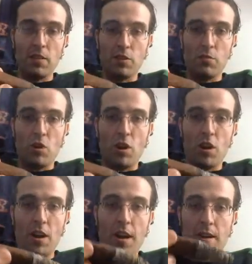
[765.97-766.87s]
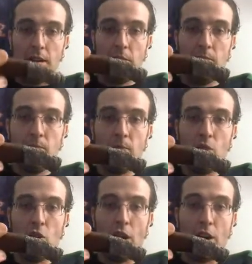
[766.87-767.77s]
A little more hotter,
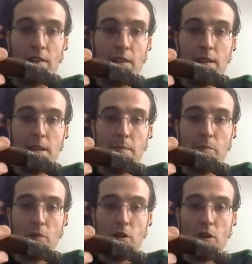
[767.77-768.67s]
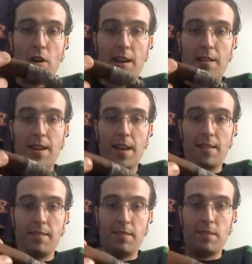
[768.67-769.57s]
not on the tip, but hotter
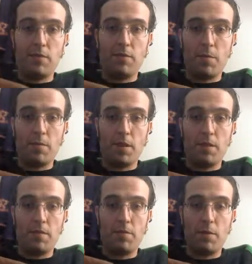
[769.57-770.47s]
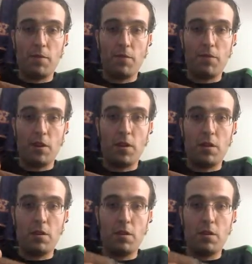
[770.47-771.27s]
tasting from the foot.